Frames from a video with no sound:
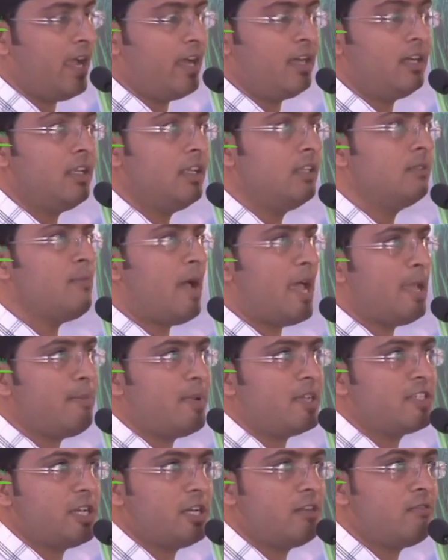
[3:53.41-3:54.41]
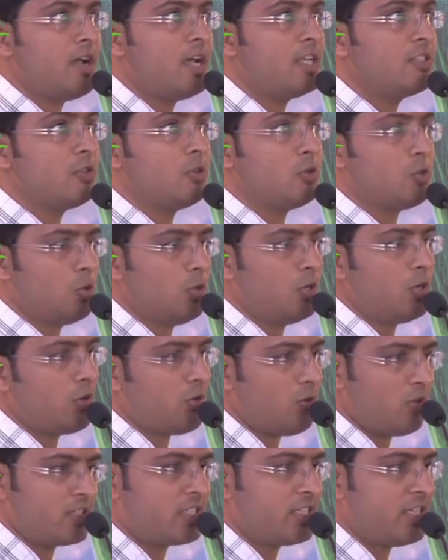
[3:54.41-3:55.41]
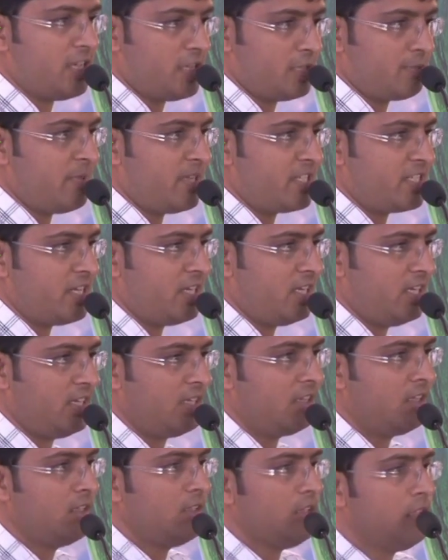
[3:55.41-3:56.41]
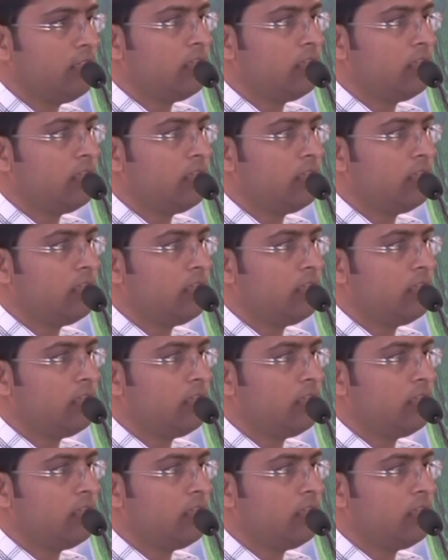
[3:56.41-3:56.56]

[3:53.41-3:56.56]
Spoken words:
and then my patient was pure Koshti especially.